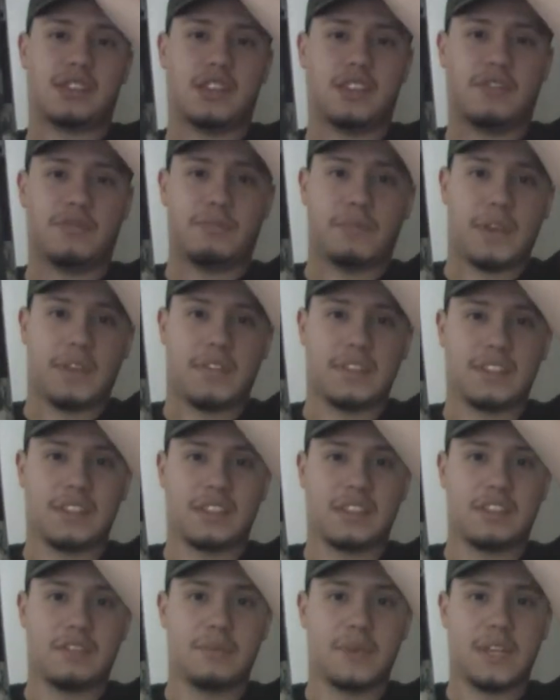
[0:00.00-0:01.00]
itself pivots
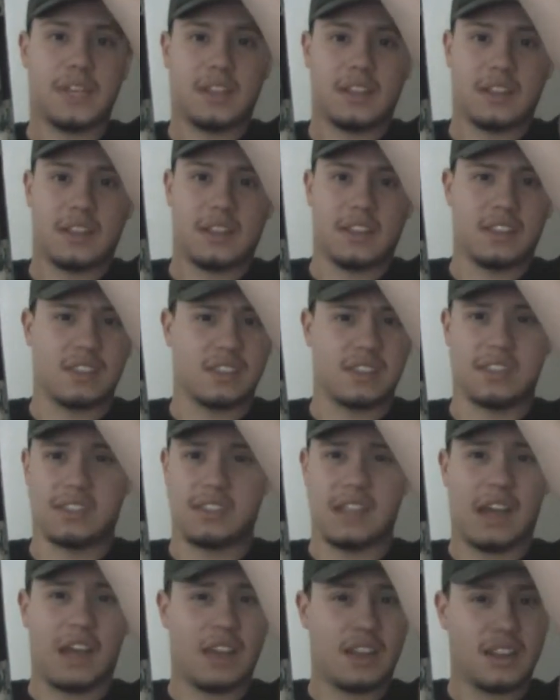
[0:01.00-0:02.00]
a little bit. This
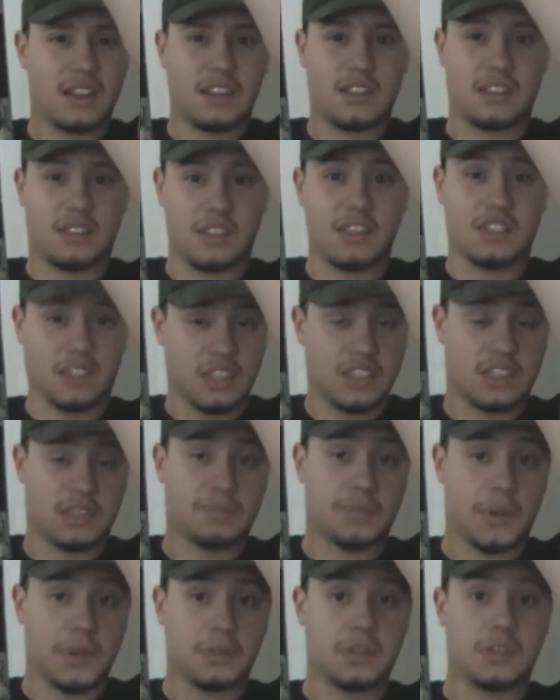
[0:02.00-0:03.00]
is not, it's
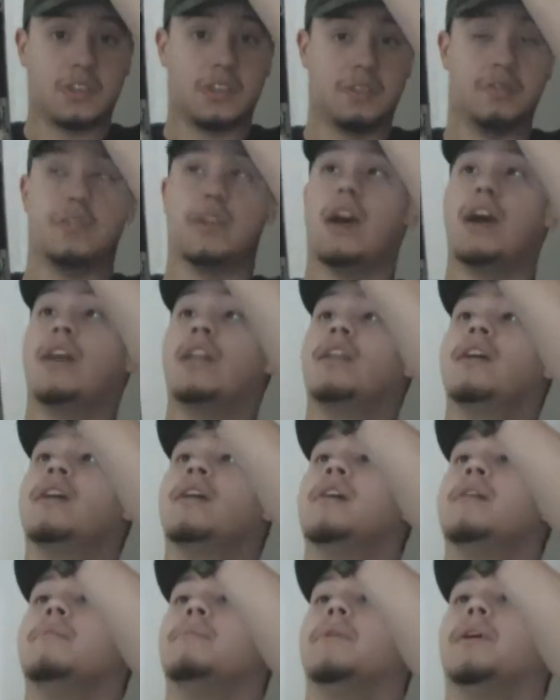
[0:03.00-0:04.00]
supposed to do that,
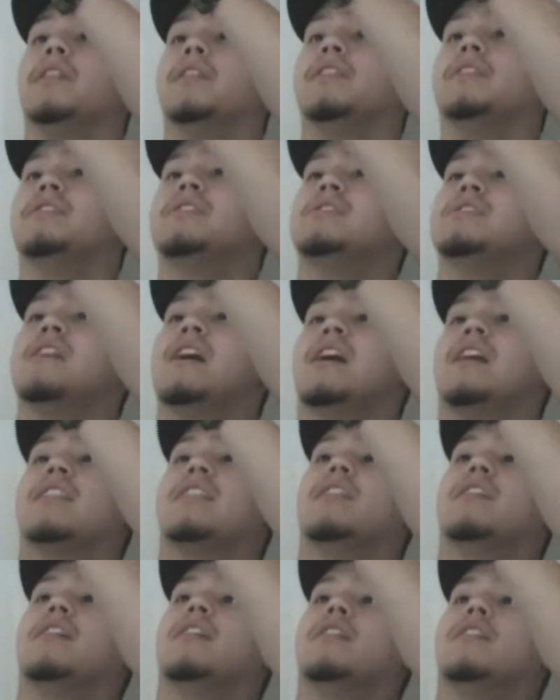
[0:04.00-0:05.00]
but this is
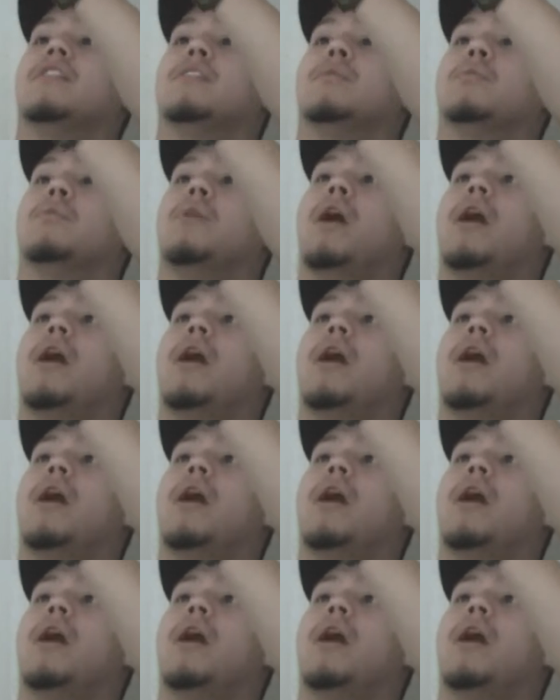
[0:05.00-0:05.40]
not the